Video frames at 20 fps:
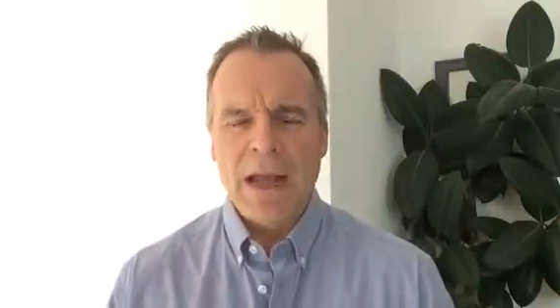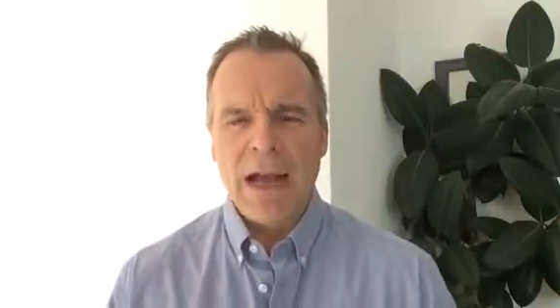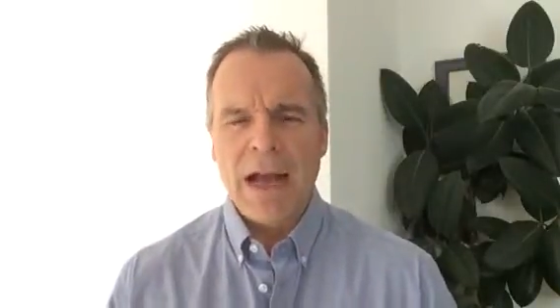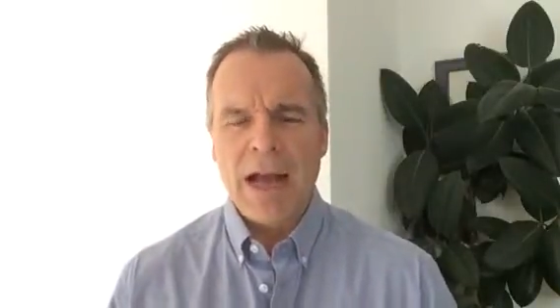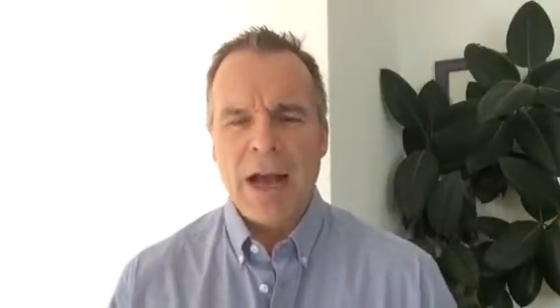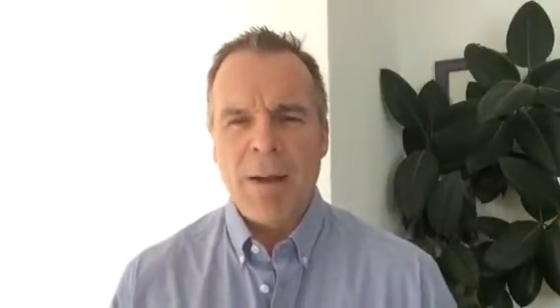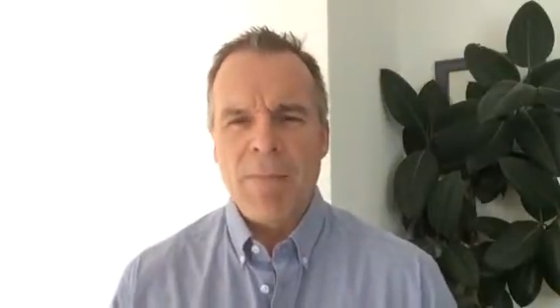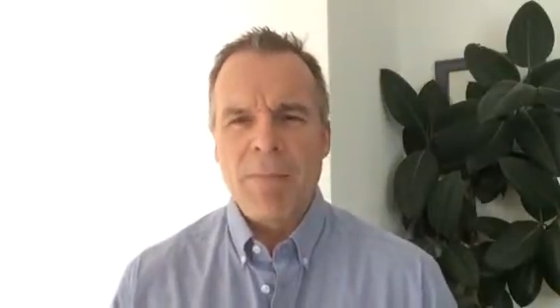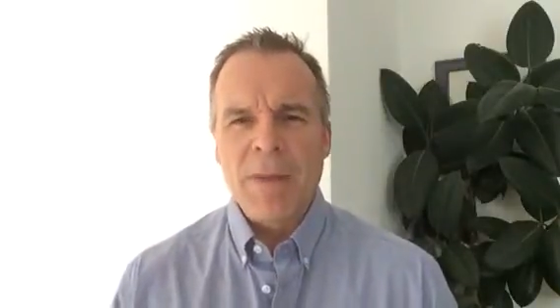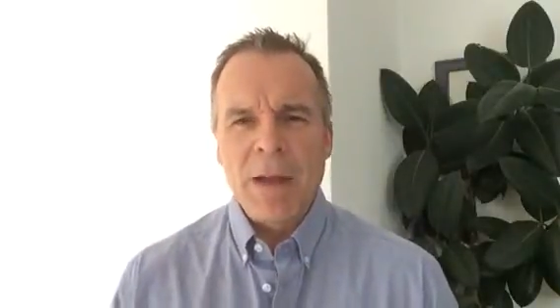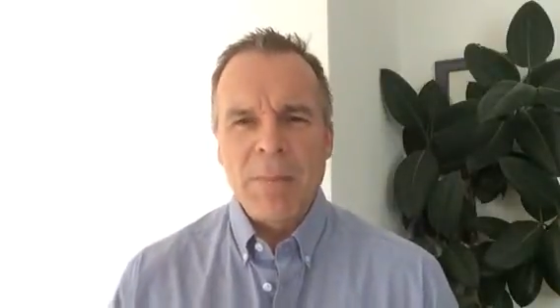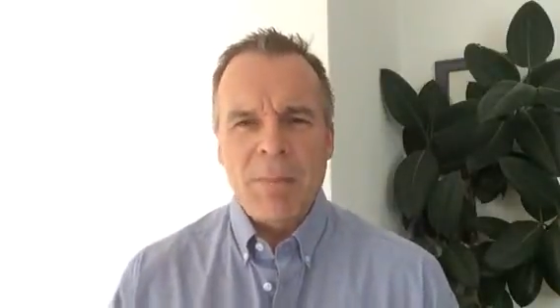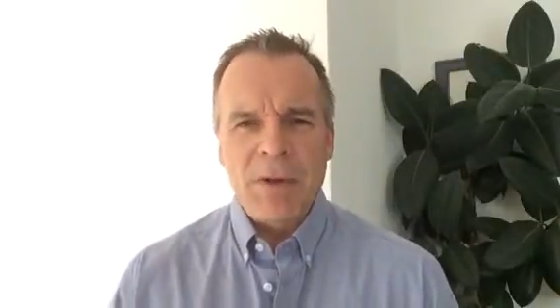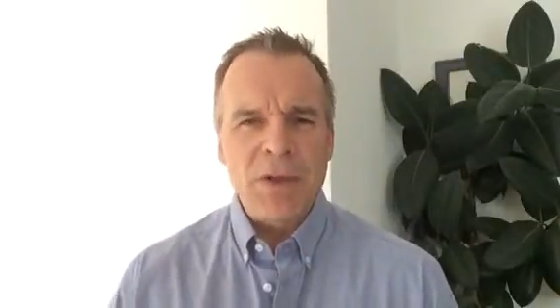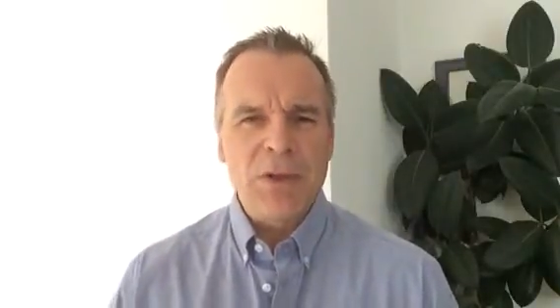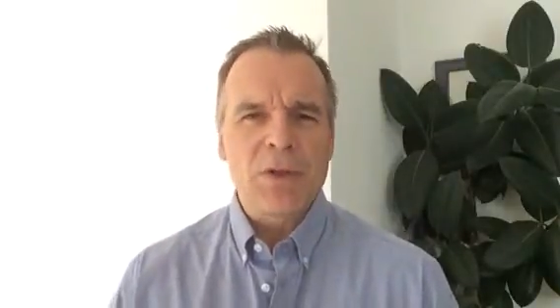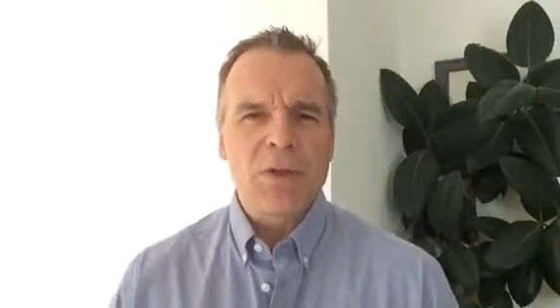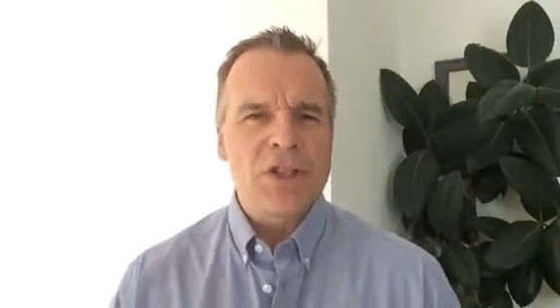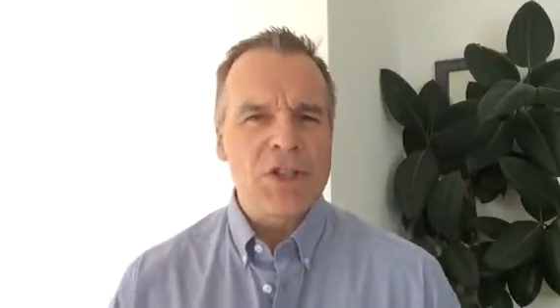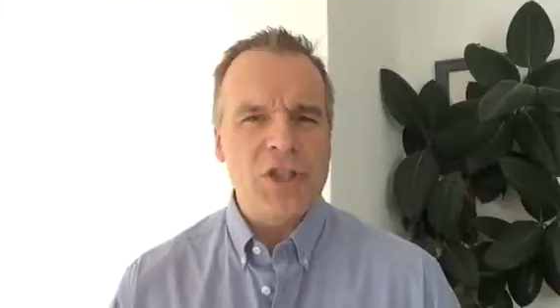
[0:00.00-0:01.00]
But
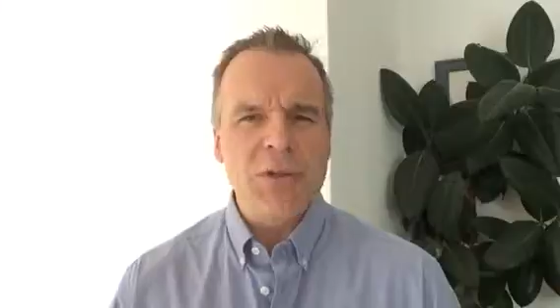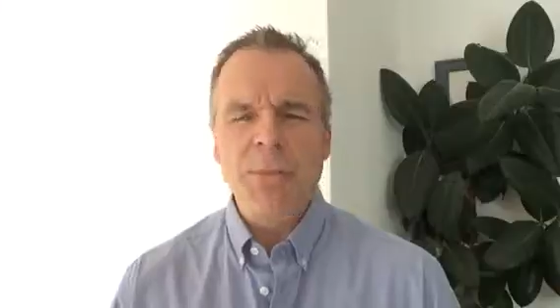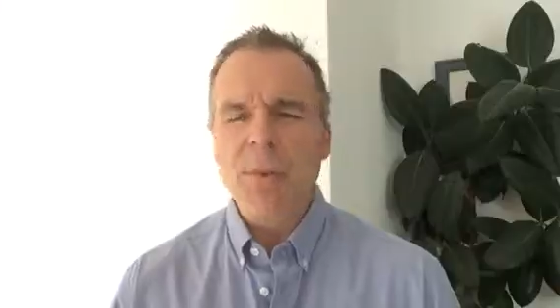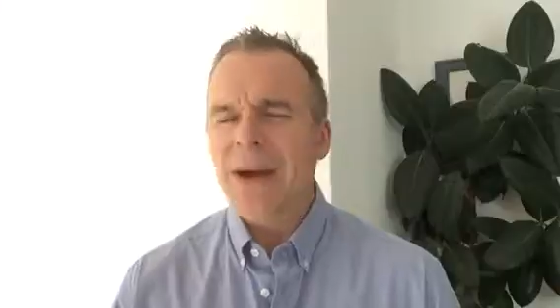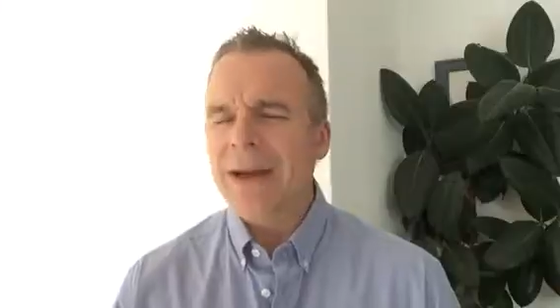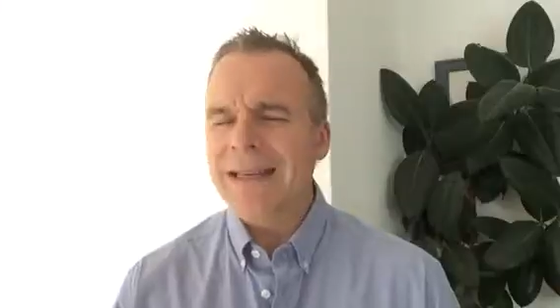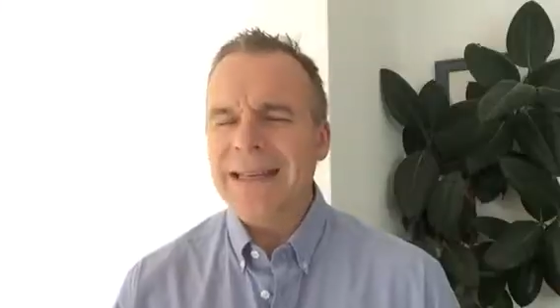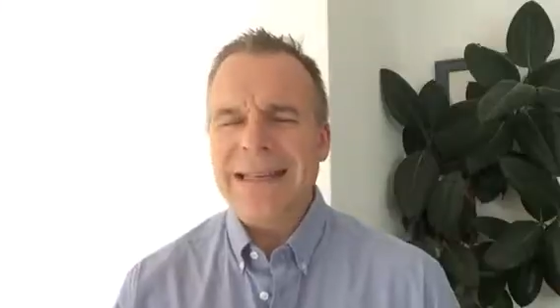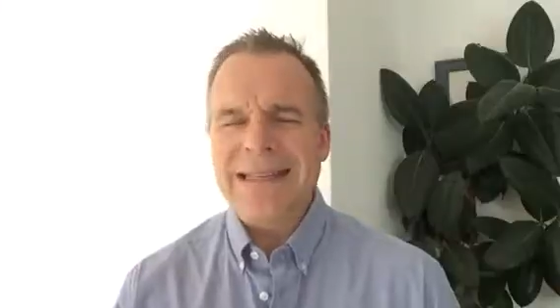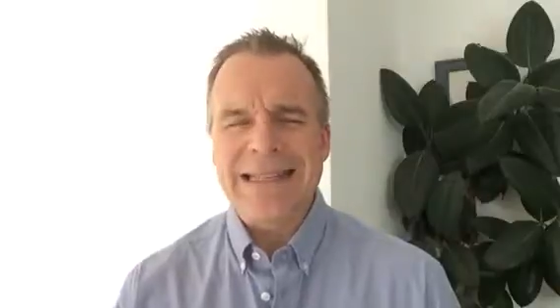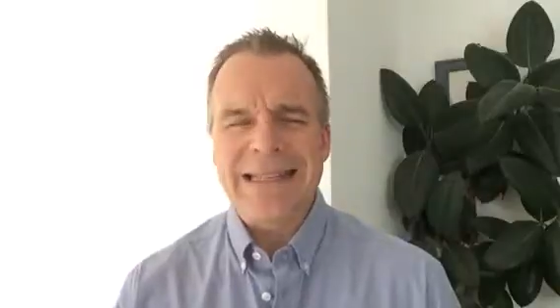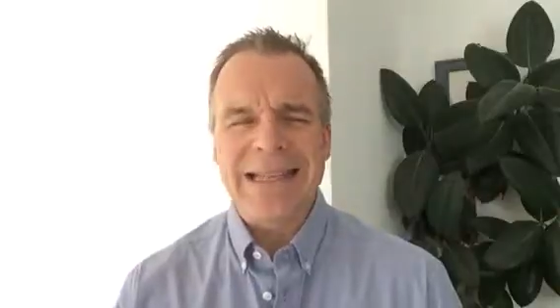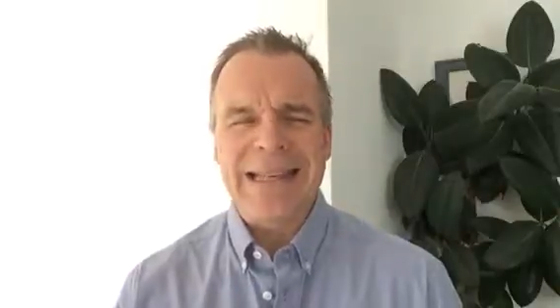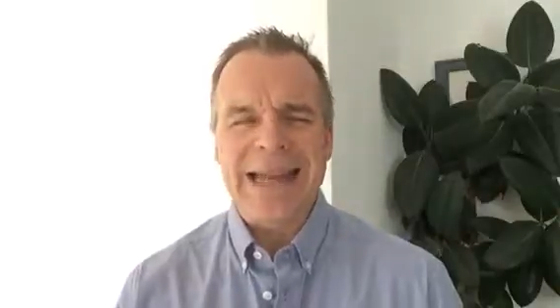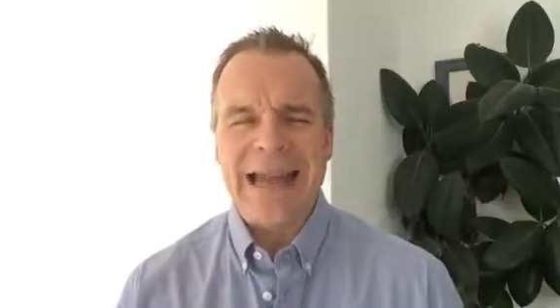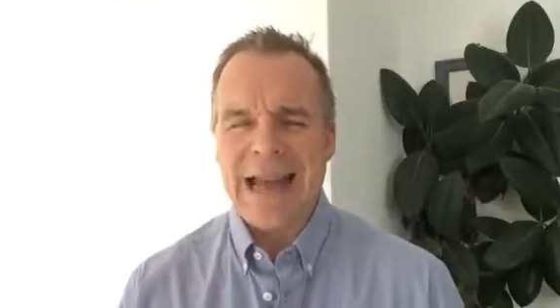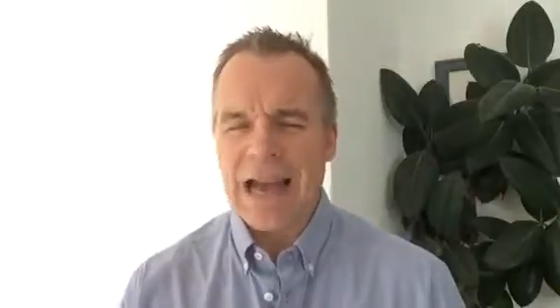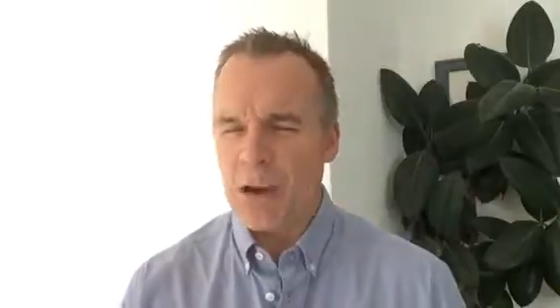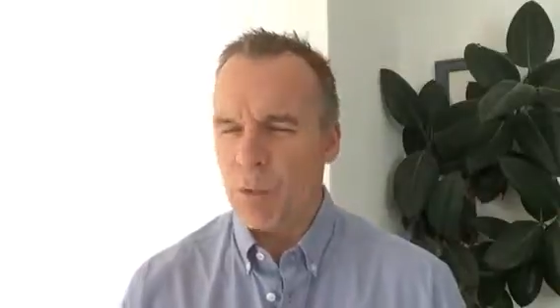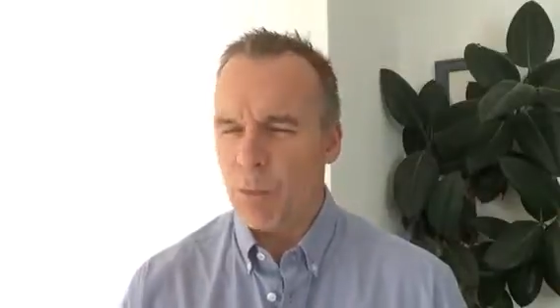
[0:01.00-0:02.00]
of course you might need to get
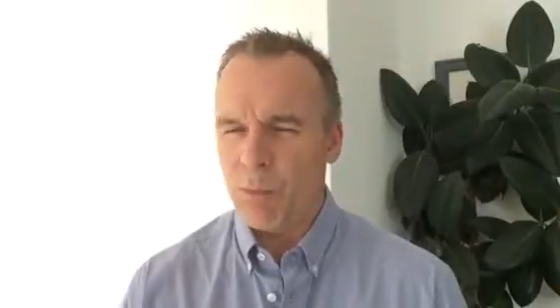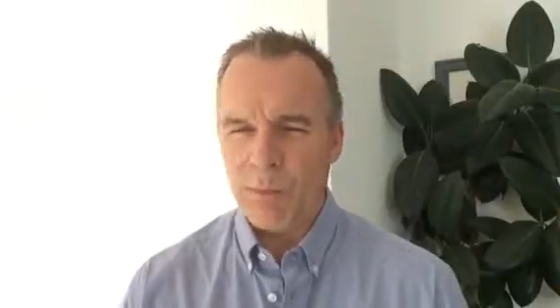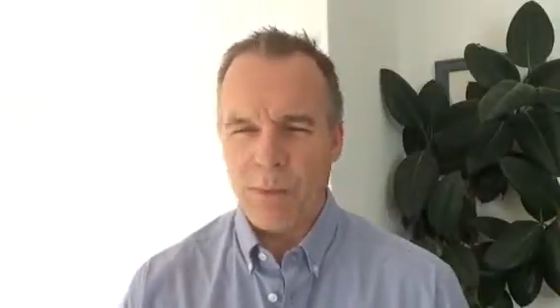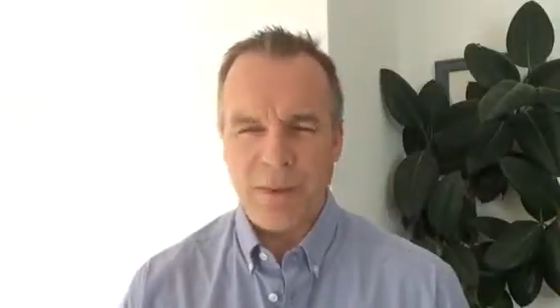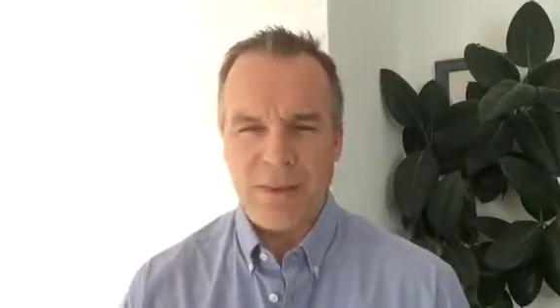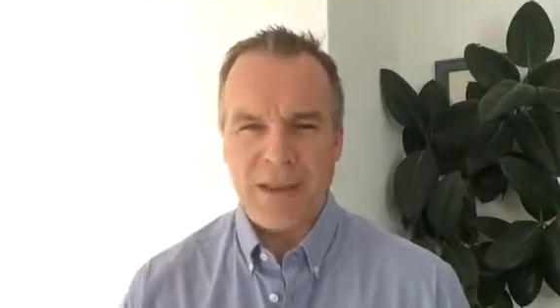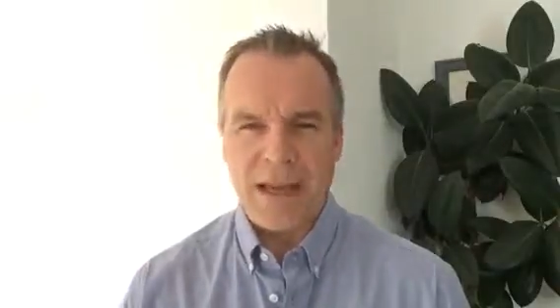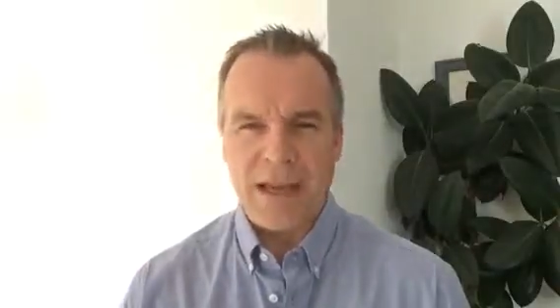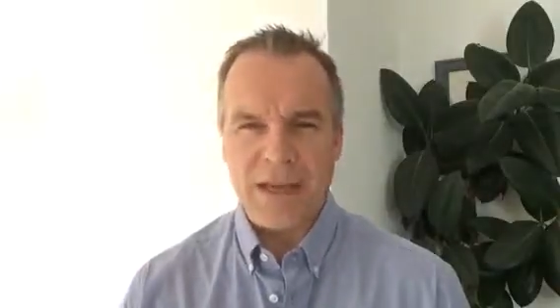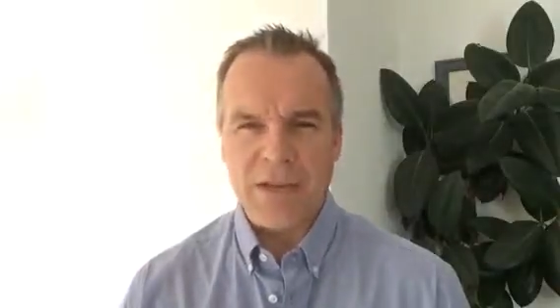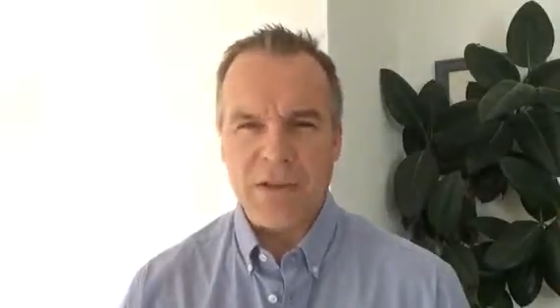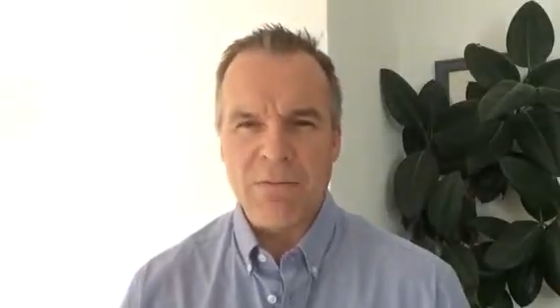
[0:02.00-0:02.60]
help with that.